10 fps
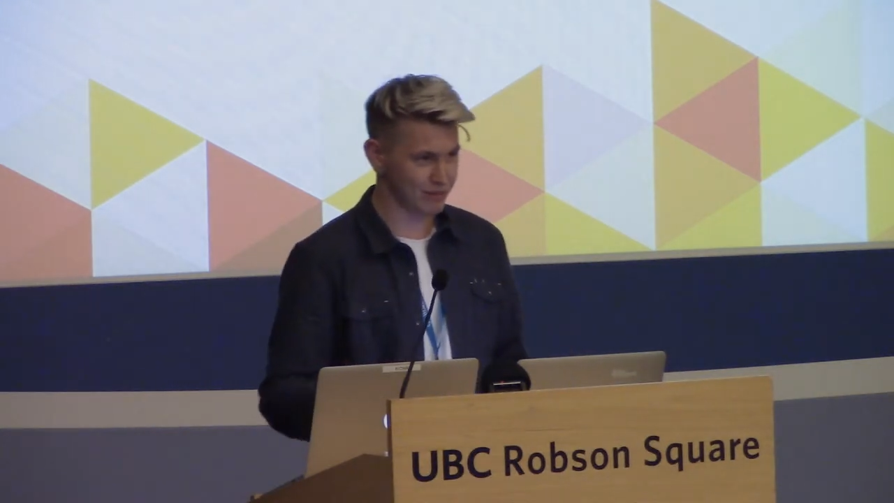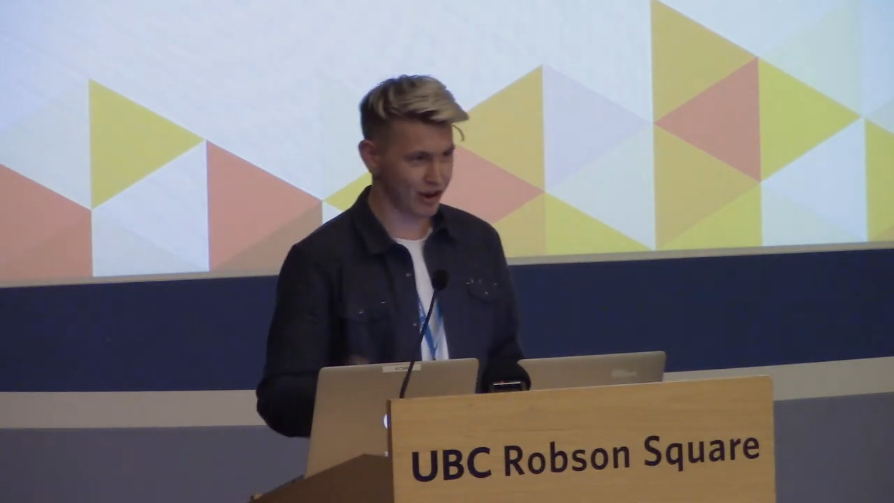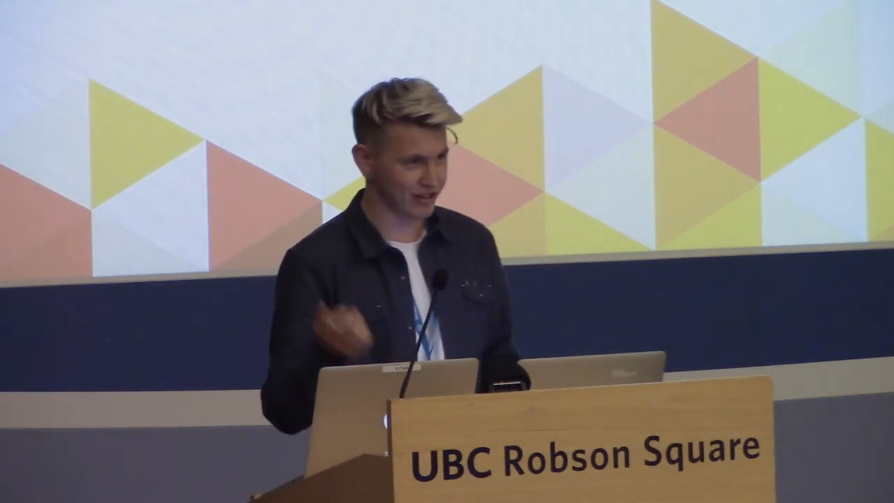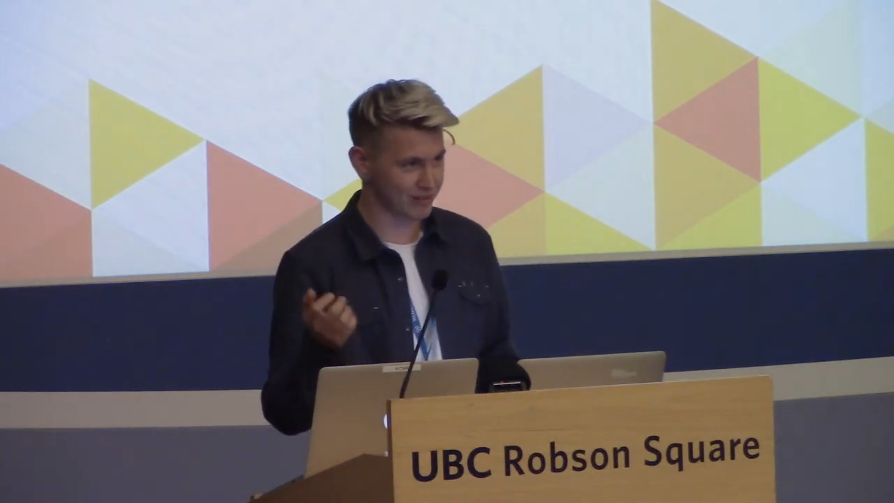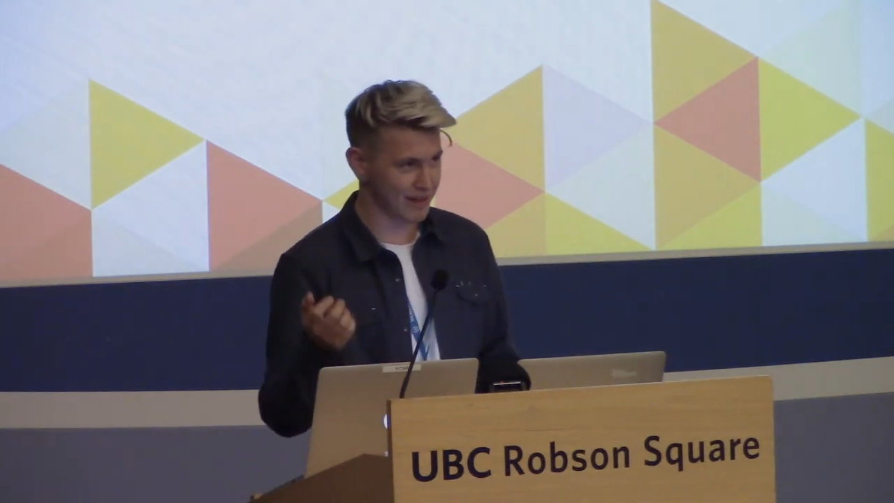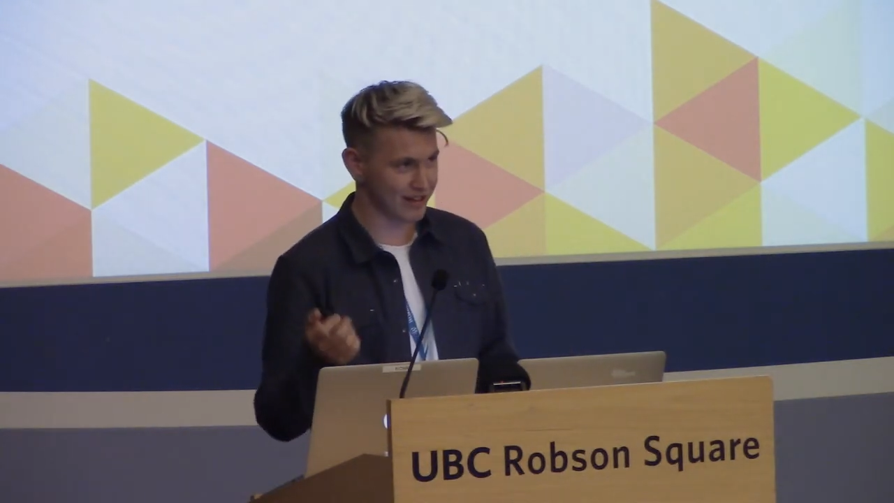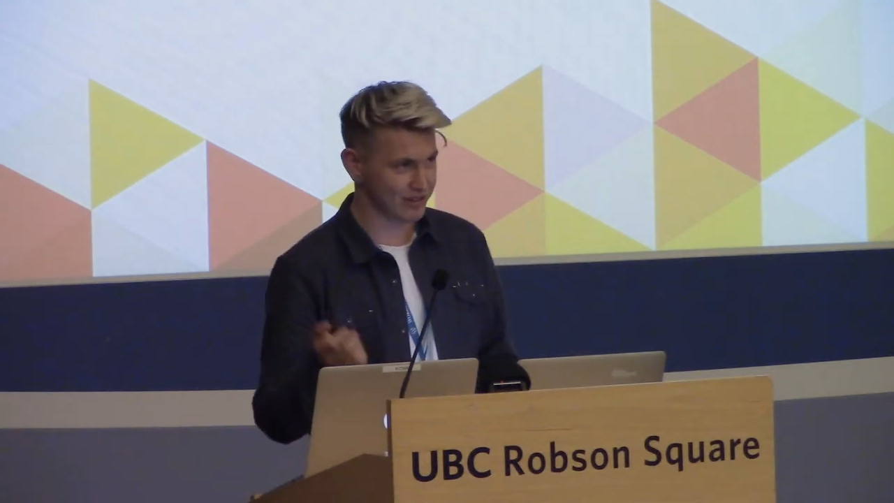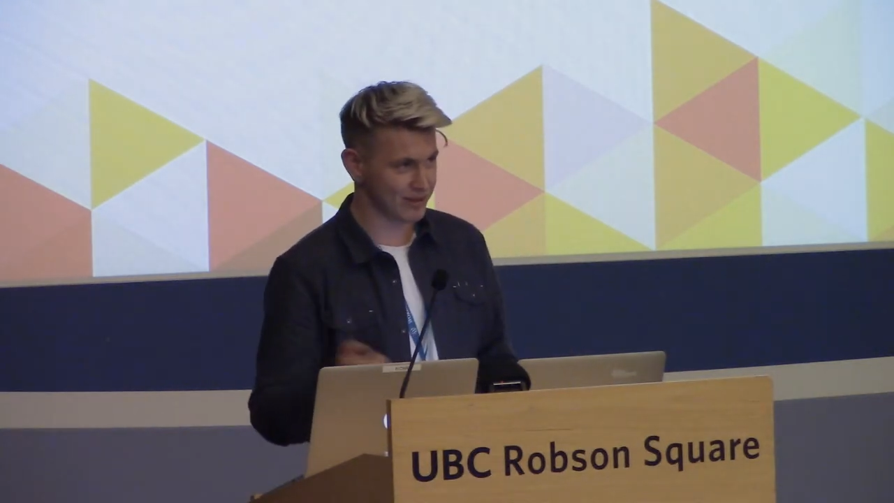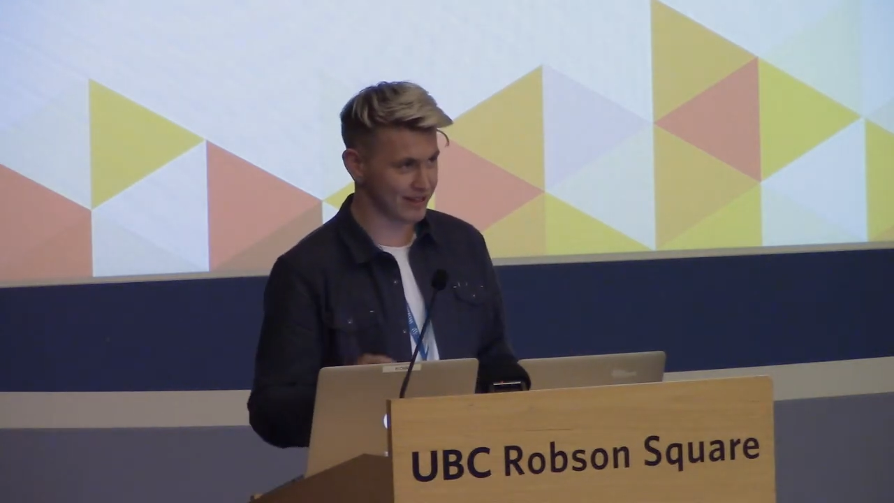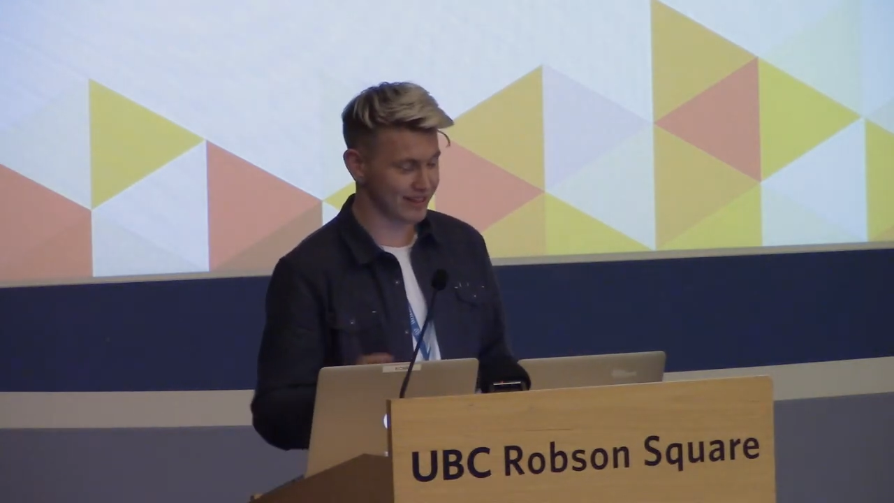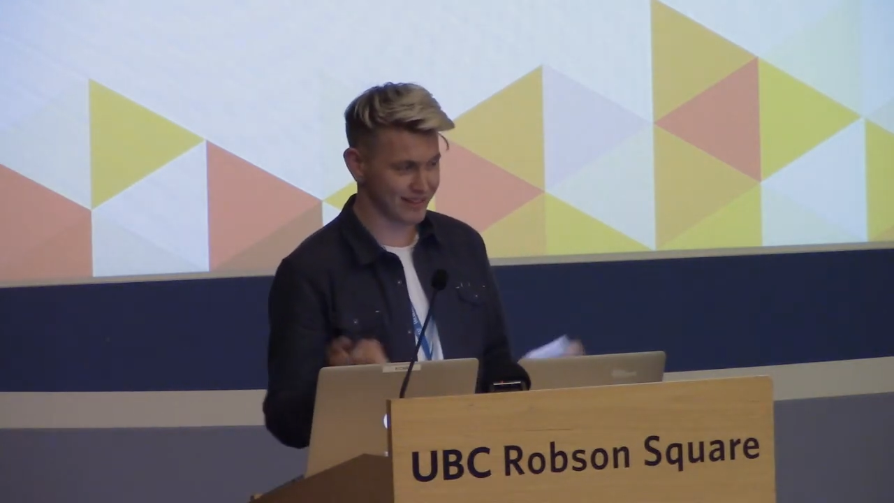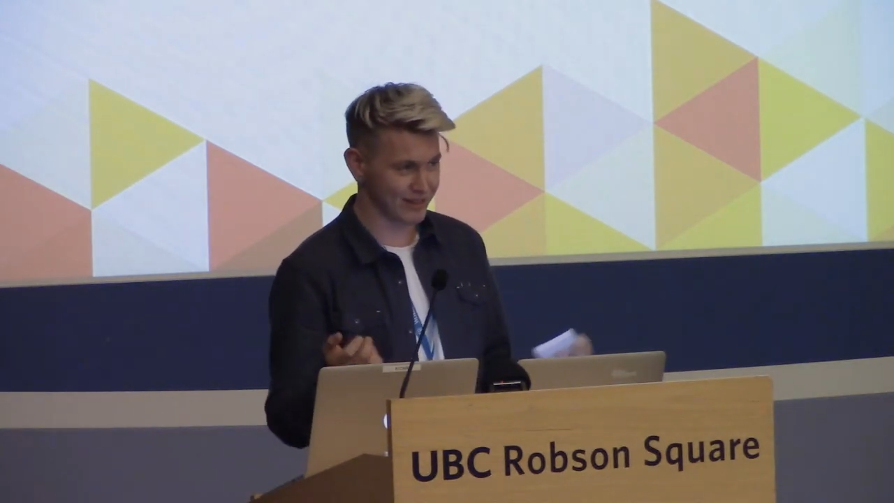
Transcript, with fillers: project management,